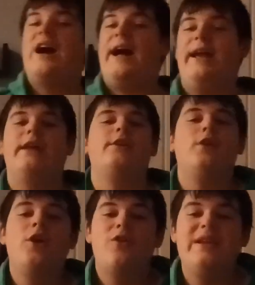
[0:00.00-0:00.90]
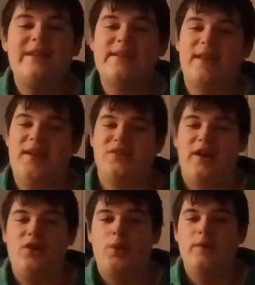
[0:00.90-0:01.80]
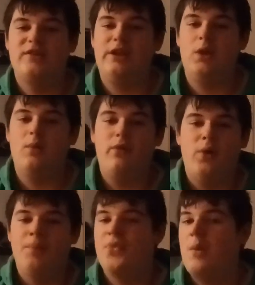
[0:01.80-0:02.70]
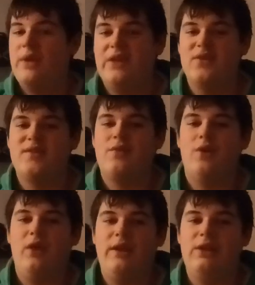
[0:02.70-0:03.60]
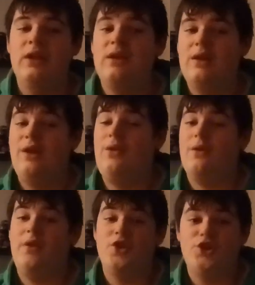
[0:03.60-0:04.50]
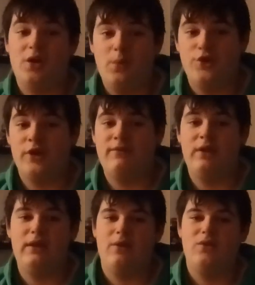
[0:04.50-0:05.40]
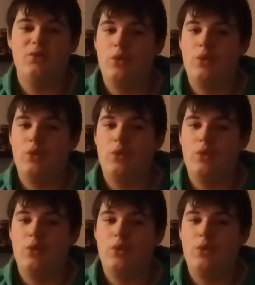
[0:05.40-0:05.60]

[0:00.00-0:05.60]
I get it. Resets aren't exactly what we signed up for, but here's a silver lining. In North Ayrshire, we're shifting gears.